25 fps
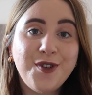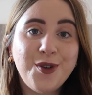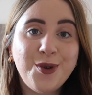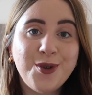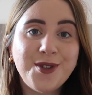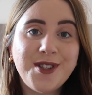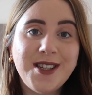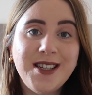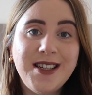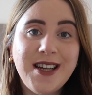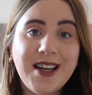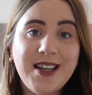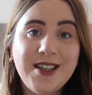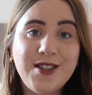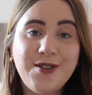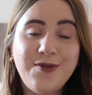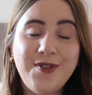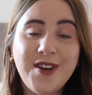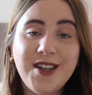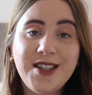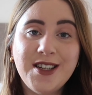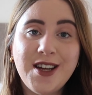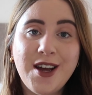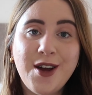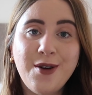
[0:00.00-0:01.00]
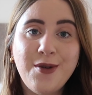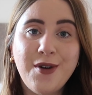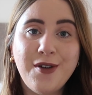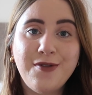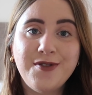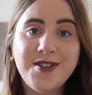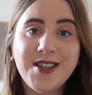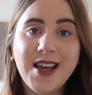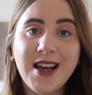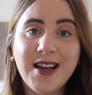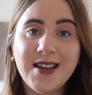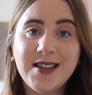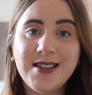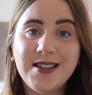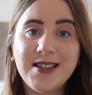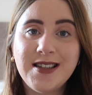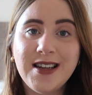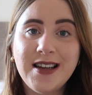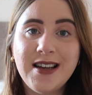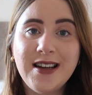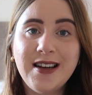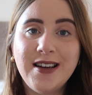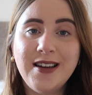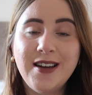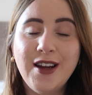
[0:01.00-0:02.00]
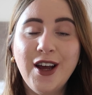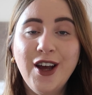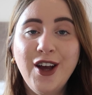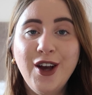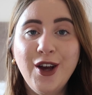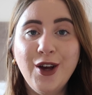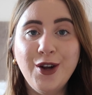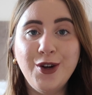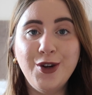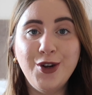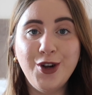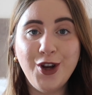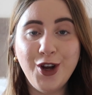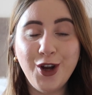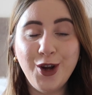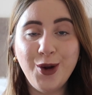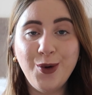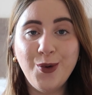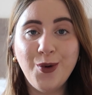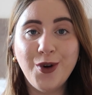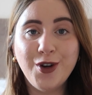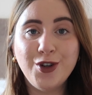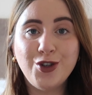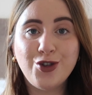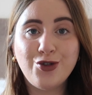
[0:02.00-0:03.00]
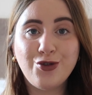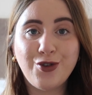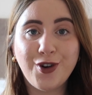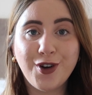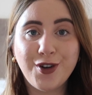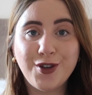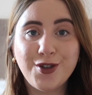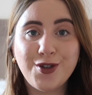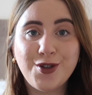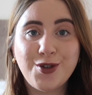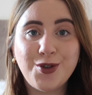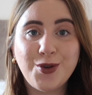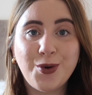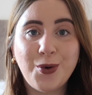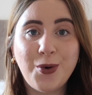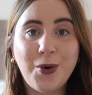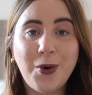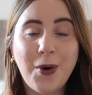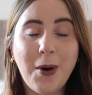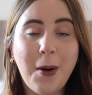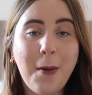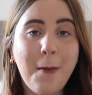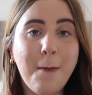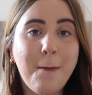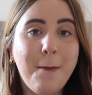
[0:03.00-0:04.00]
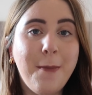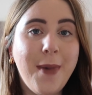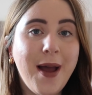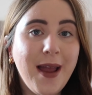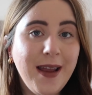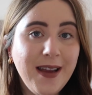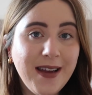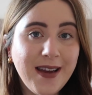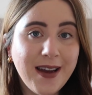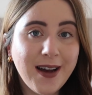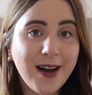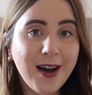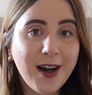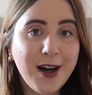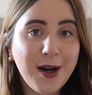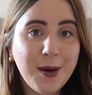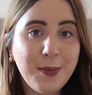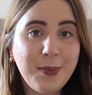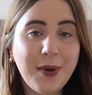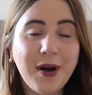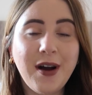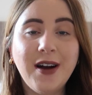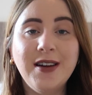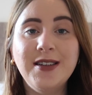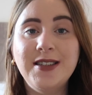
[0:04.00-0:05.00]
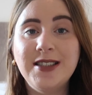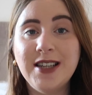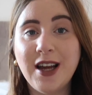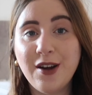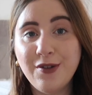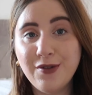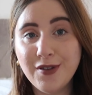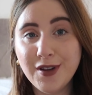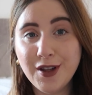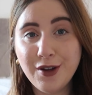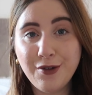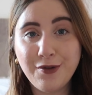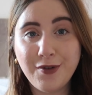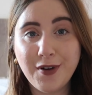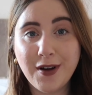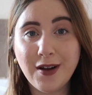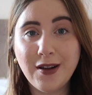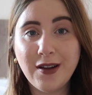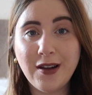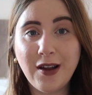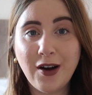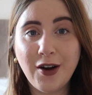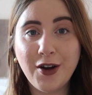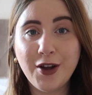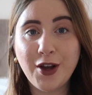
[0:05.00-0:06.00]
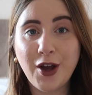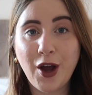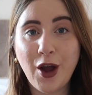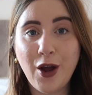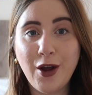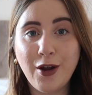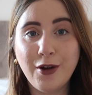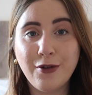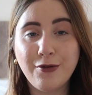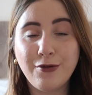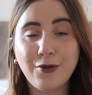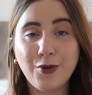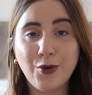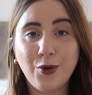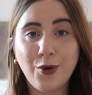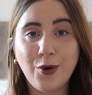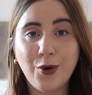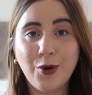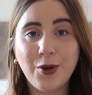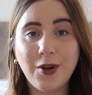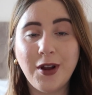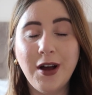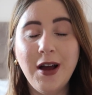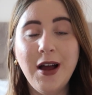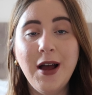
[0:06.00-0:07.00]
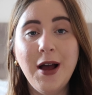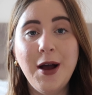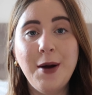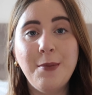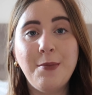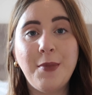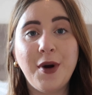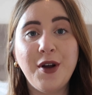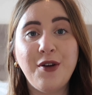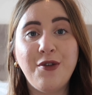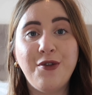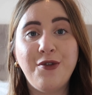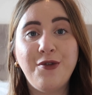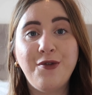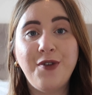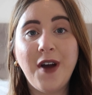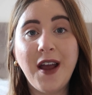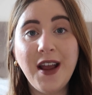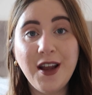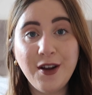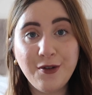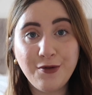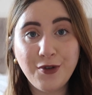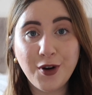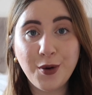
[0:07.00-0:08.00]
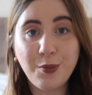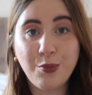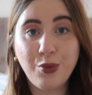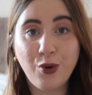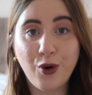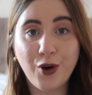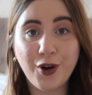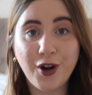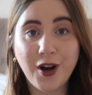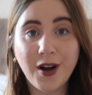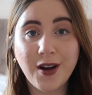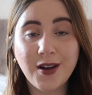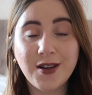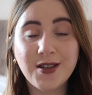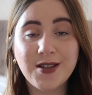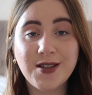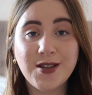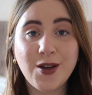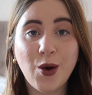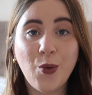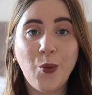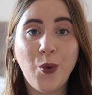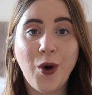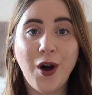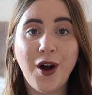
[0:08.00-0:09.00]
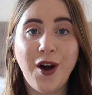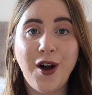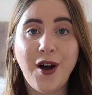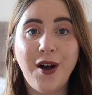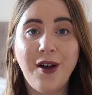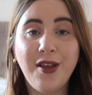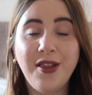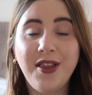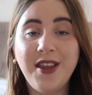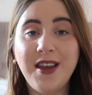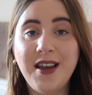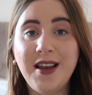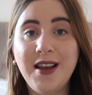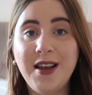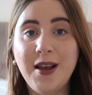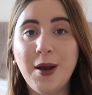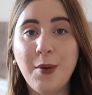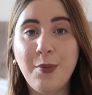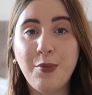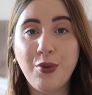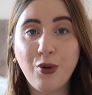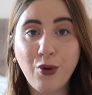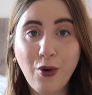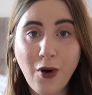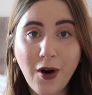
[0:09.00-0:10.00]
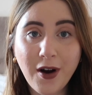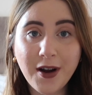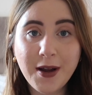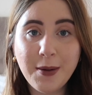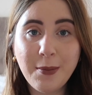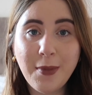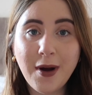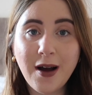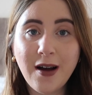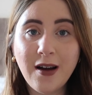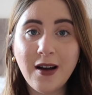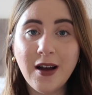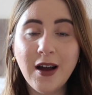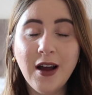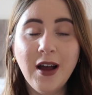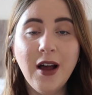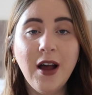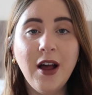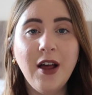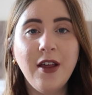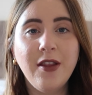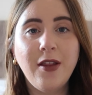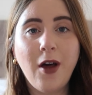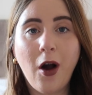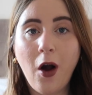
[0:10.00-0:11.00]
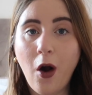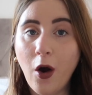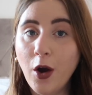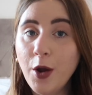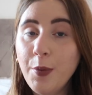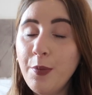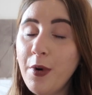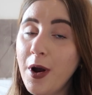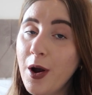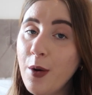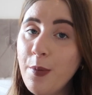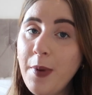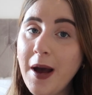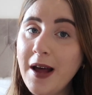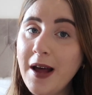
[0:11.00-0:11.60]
for today's video of testing new drugstore makeup. I definitely feel like overall my favourite products were the primer. The eyebrow